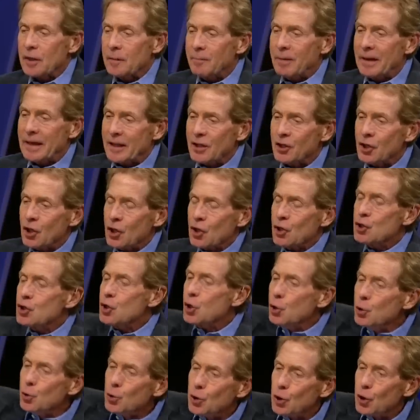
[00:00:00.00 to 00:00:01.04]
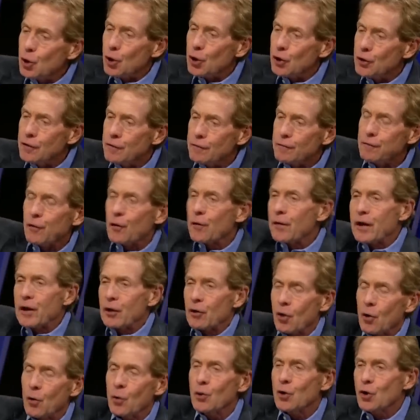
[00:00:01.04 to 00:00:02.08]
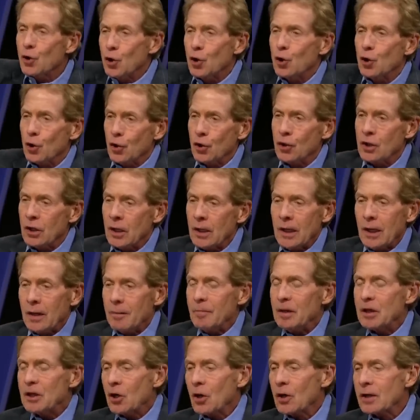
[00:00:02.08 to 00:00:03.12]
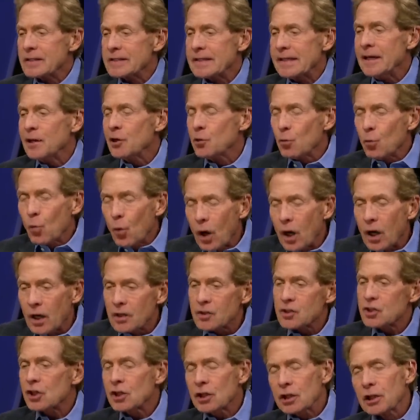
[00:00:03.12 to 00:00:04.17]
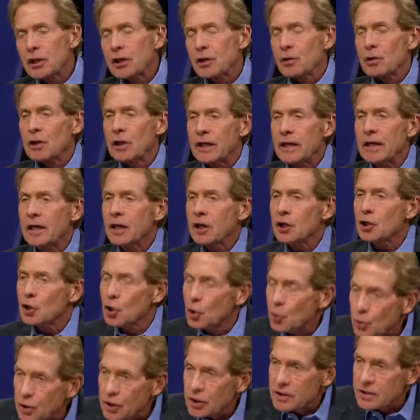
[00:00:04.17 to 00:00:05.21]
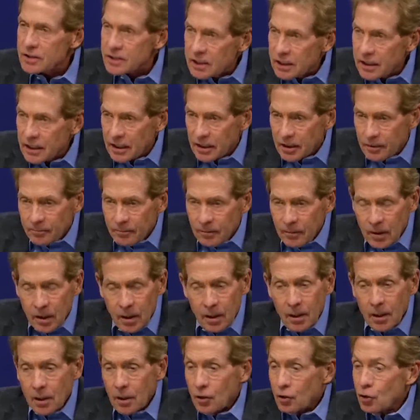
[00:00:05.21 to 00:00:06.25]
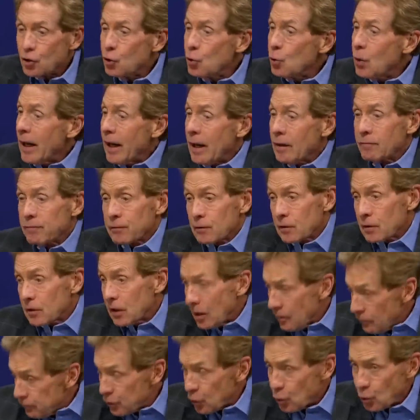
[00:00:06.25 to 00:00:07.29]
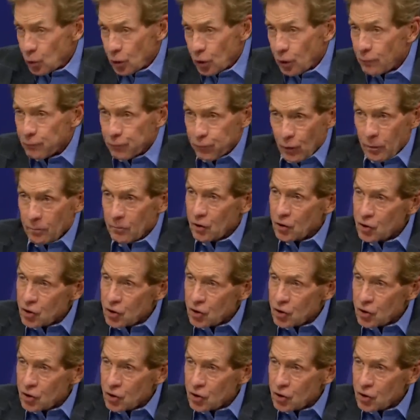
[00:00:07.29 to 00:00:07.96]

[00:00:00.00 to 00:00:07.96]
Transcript: been too good for their own good. Mm-hmm. because it was clearly Luka's team. You have loved Luka from the